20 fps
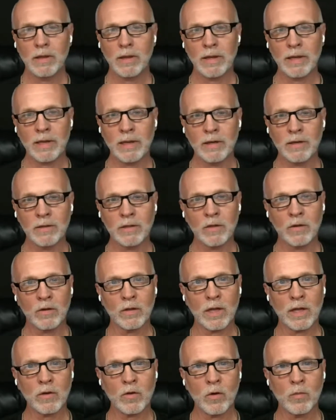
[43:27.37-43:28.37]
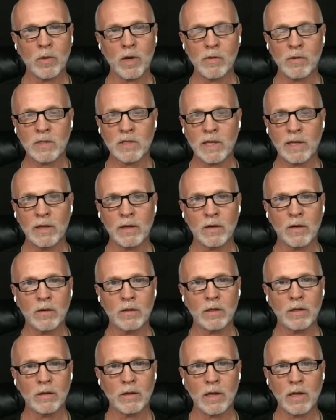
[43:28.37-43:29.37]
And, like Omar was saying
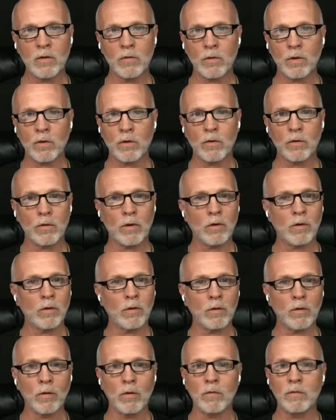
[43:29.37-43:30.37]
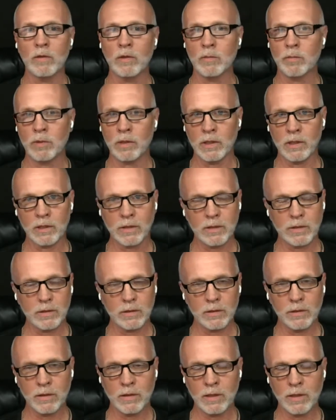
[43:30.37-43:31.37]
earlier, they grow all over the
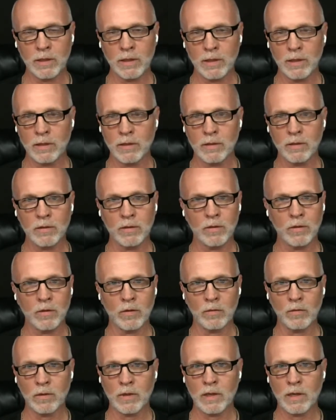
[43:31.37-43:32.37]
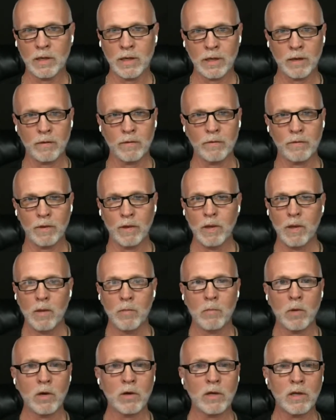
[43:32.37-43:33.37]
place. And, I have
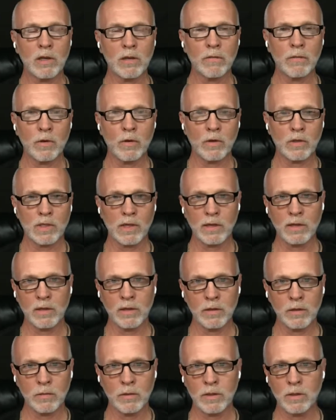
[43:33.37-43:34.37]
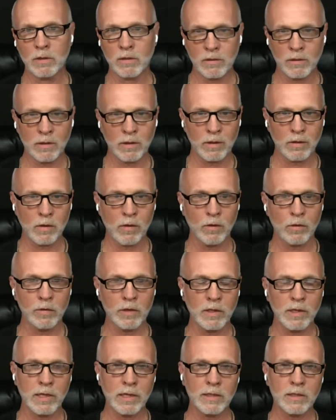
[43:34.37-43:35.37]
marketing folks I deal with all over
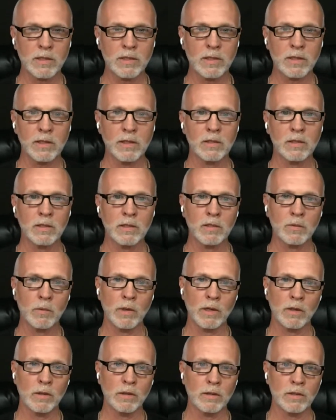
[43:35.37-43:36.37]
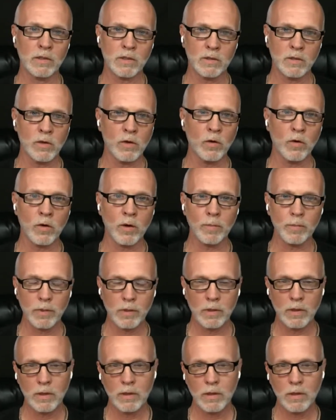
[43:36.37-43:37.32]
the United States as well as Europe.